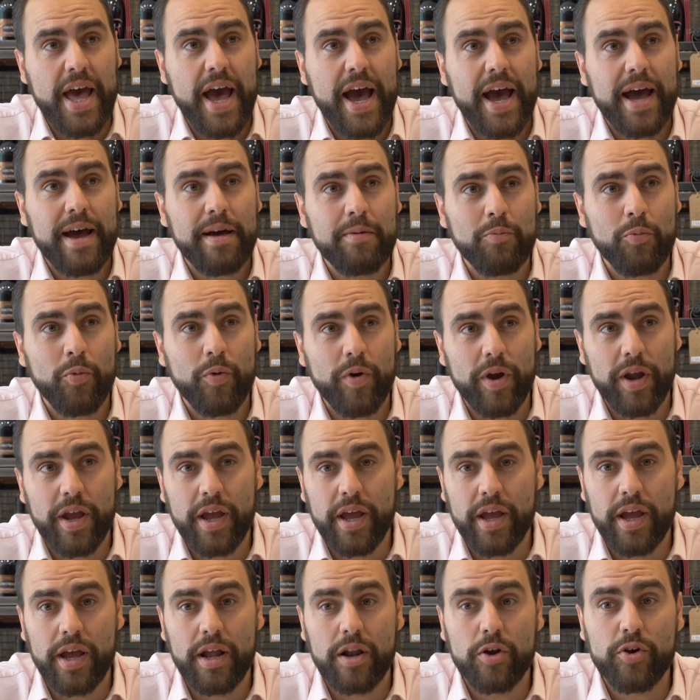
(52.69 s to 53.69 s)
and
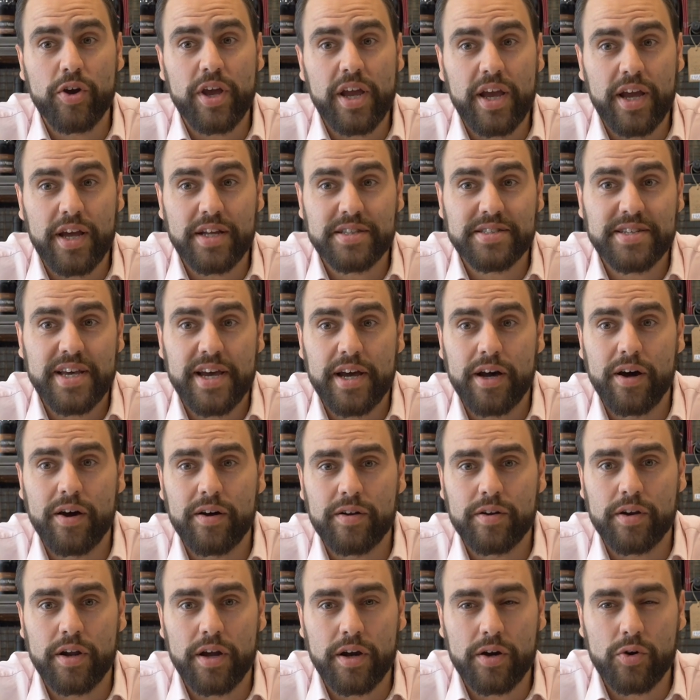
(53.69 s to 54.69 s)
we're looking at a
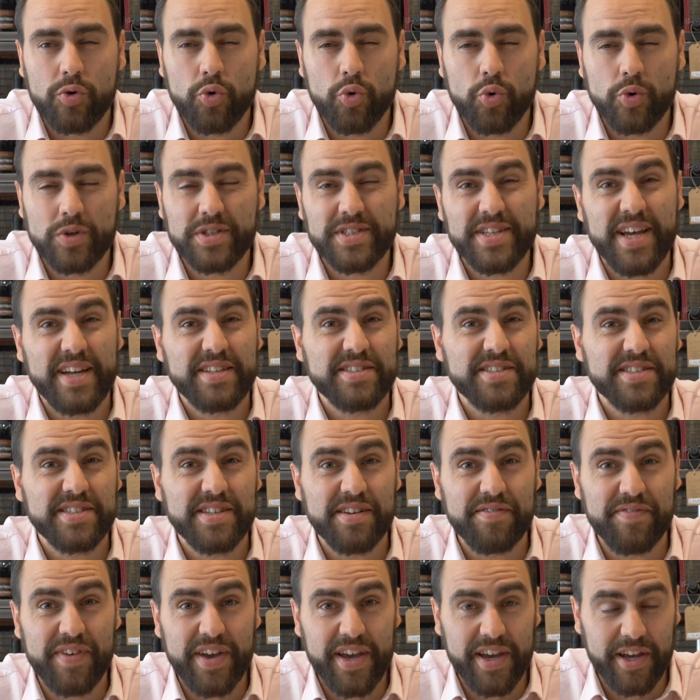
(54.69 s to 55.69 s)
town called San
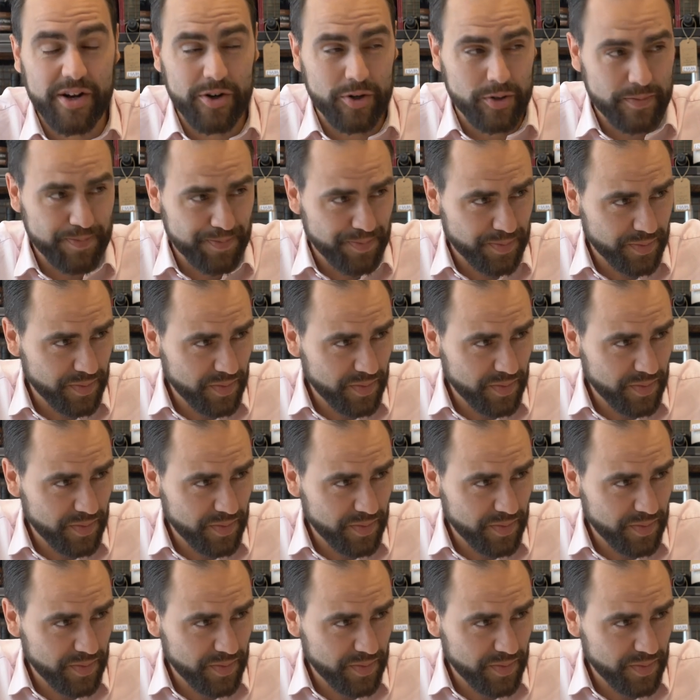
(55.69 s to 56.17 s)
Severo,